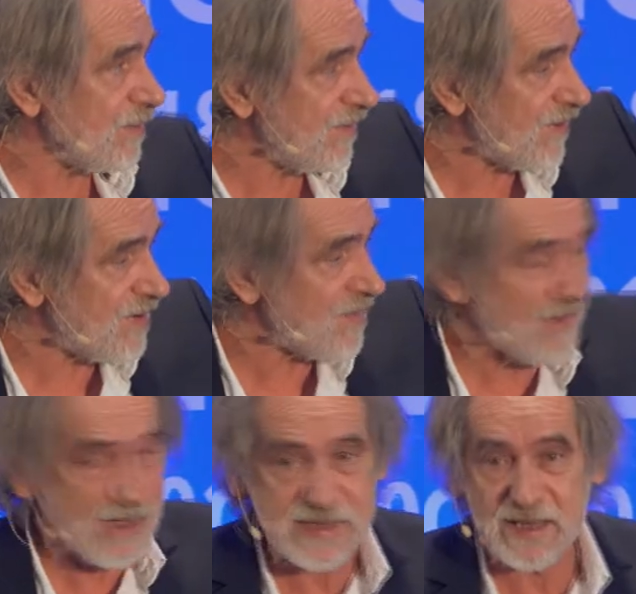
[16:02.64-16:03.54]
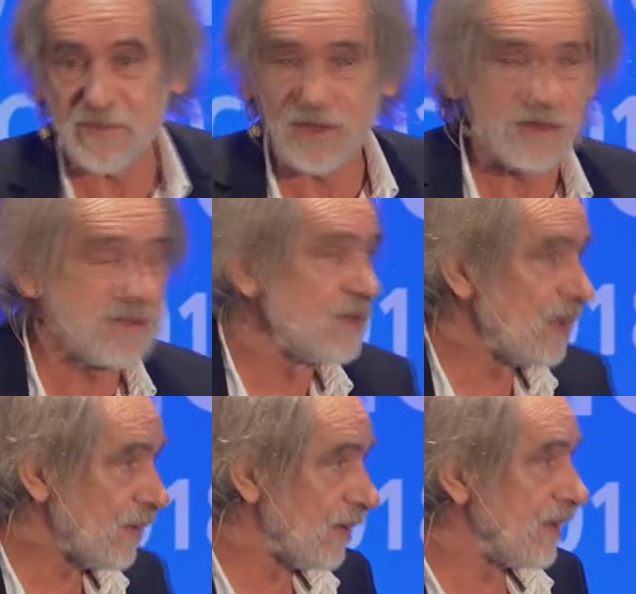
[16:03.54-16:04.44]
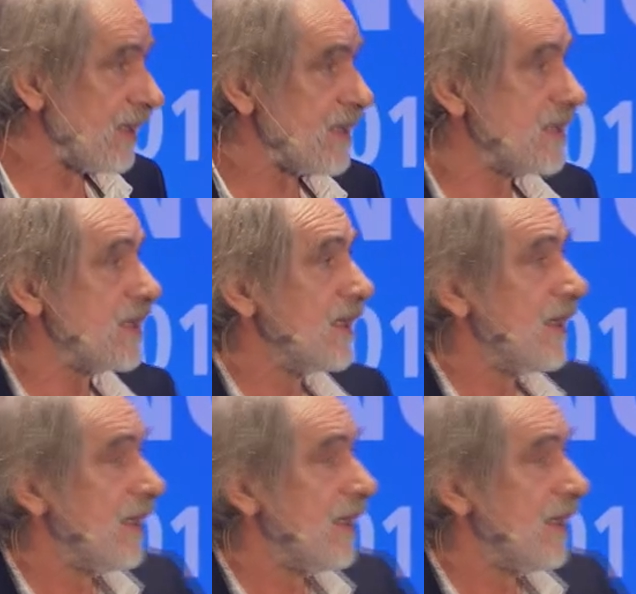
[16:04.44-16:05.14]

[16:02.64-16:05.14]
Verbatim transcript: be very fast here because you know all this.